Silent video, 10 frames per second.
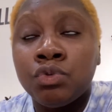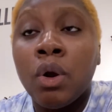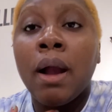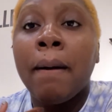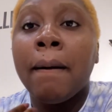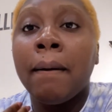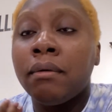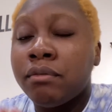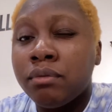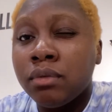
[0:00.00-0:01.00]
a
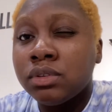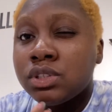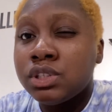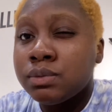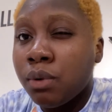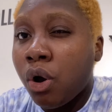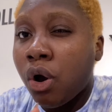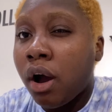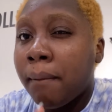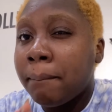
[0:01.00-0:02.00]

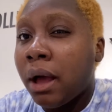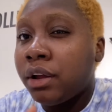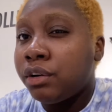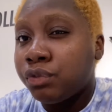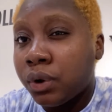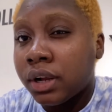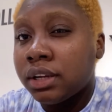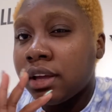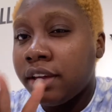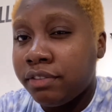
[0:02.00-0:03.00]
small amount of work,
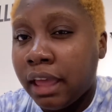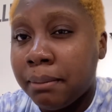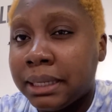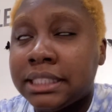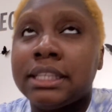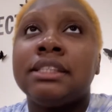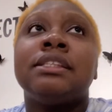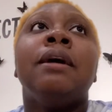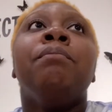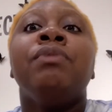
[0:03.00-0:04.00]
if that makes sense.
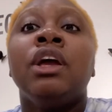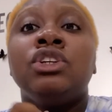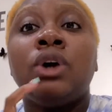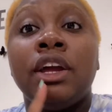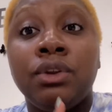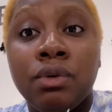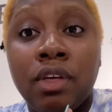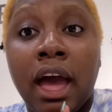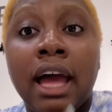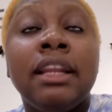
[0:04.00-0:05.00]
So I do
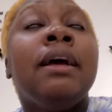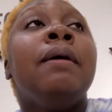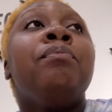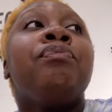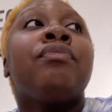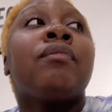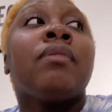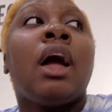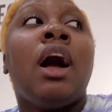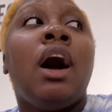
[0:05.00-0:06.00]
that,
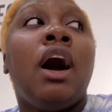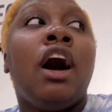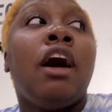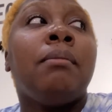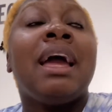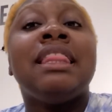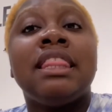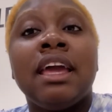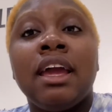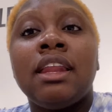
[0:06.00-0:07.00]
and
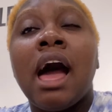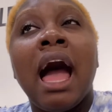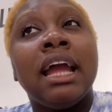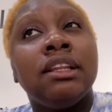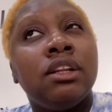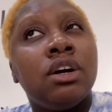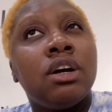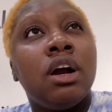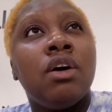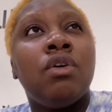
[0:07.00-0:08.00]
then I
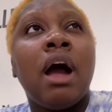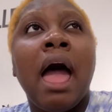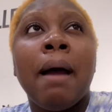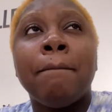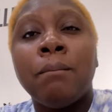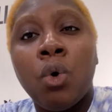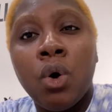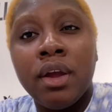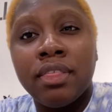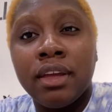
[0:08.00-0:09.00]
look at
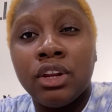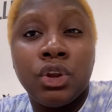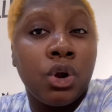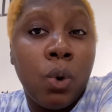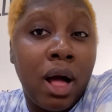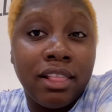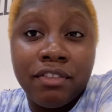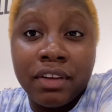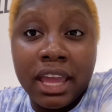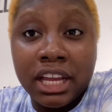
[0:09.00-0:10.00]
more than your
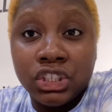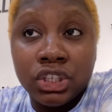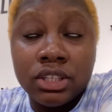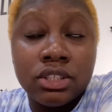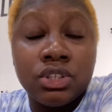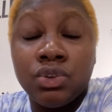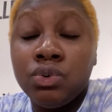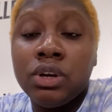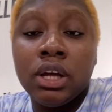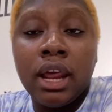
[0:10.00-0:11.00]
qualifications. You
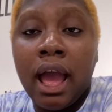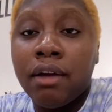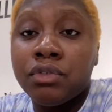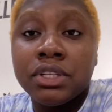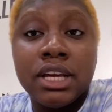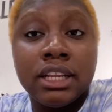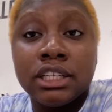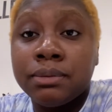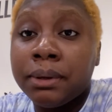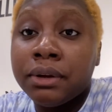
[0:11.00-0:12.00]
could have retail
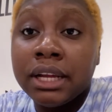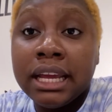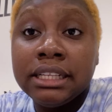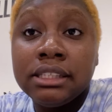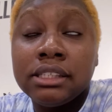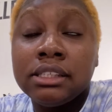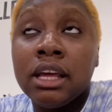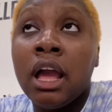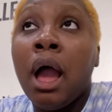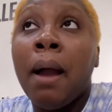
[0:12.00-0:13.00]
experience,
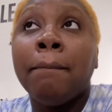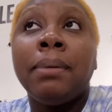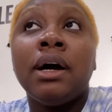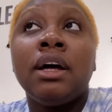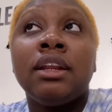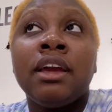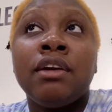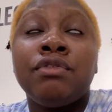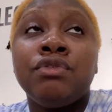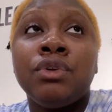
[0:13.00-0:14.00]
but
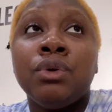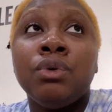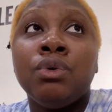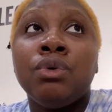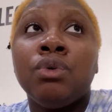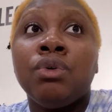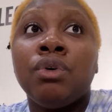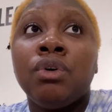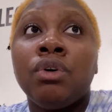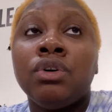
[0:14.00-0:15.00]
if you
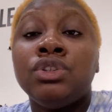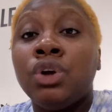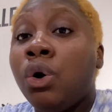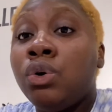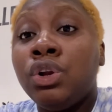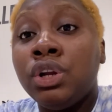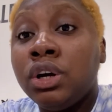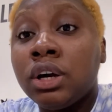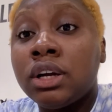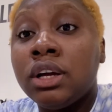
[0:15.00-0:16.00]
don't
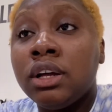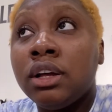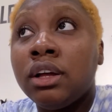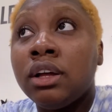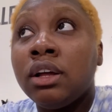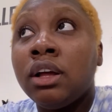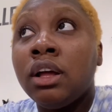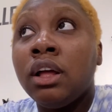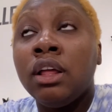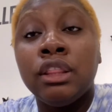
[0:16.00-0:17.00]
look
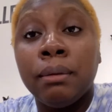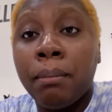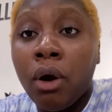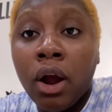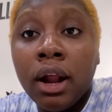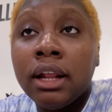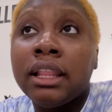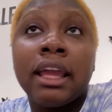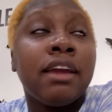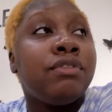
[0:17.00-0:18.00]
the part,
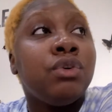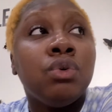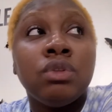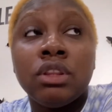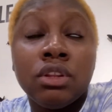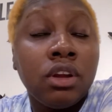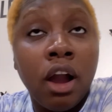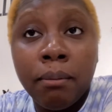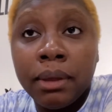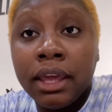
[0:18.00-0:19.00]
like if you
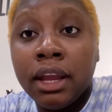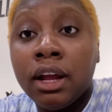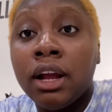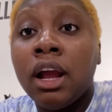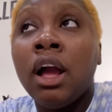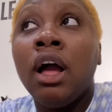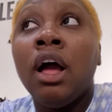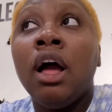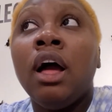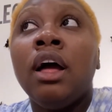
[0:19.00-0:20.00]
come here,
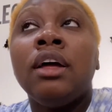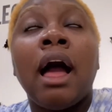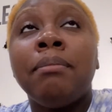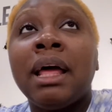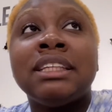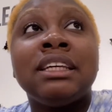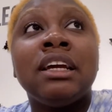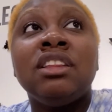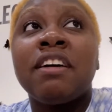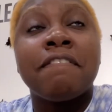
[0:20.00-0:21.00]
I'm not
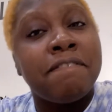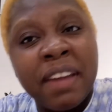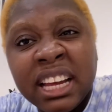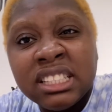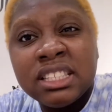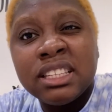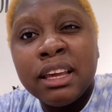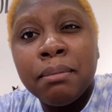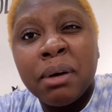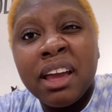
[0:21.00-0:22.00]
saying look
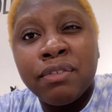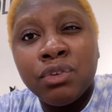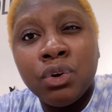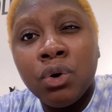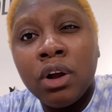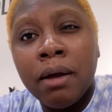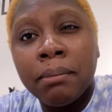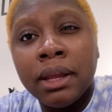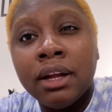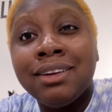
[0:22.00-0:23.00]
fancy, but if you don't come
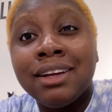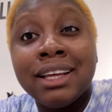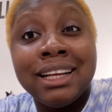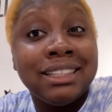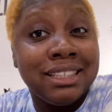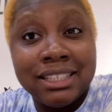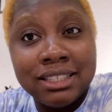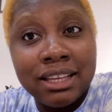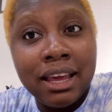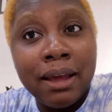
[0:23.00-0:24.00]
here looking
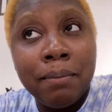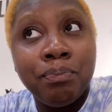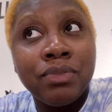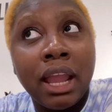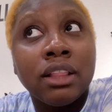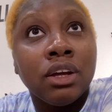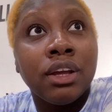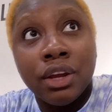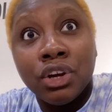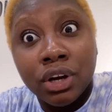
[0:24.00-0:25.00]
decent, like
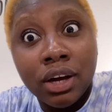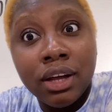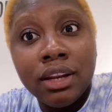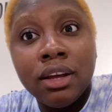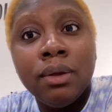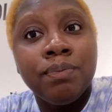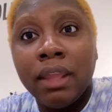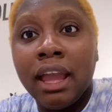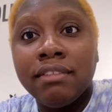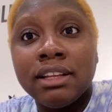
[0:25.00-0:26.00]
looking good,
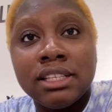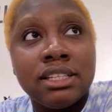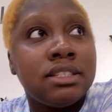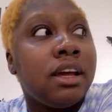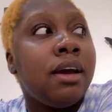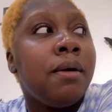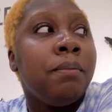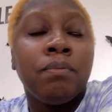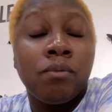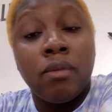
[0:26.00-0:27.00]
not even decent,
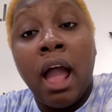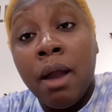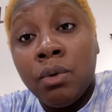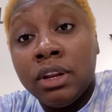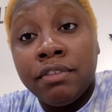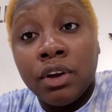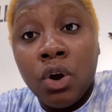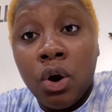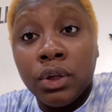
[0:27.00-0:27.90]
I won't even call